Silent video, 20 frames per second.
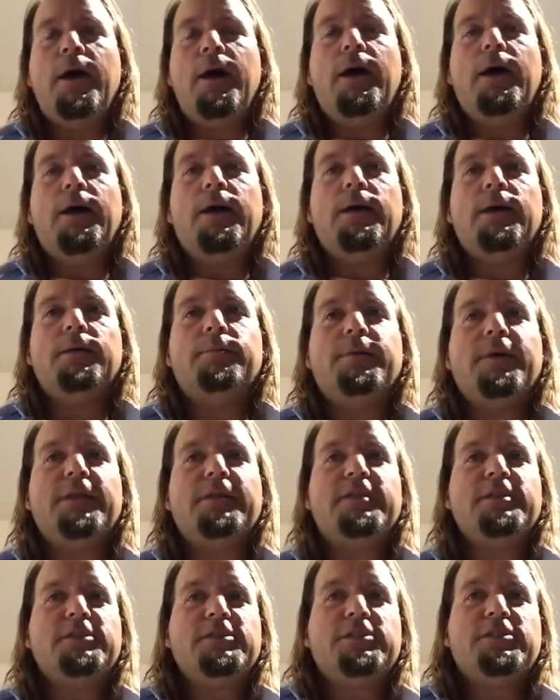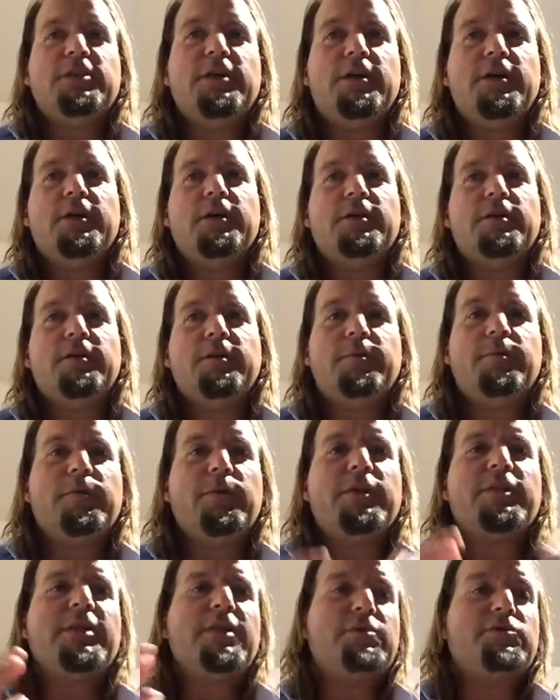But this
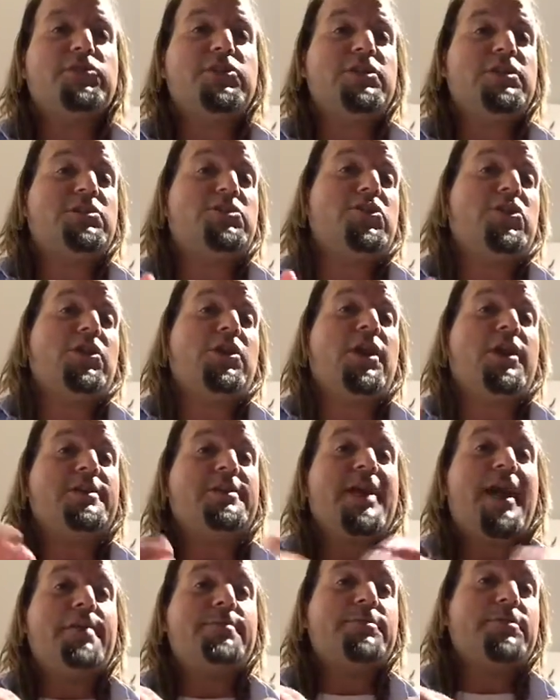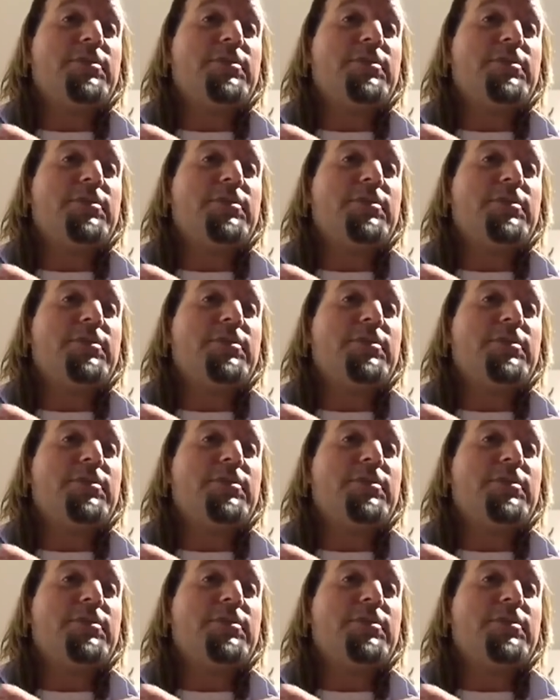one thing it took a lot of time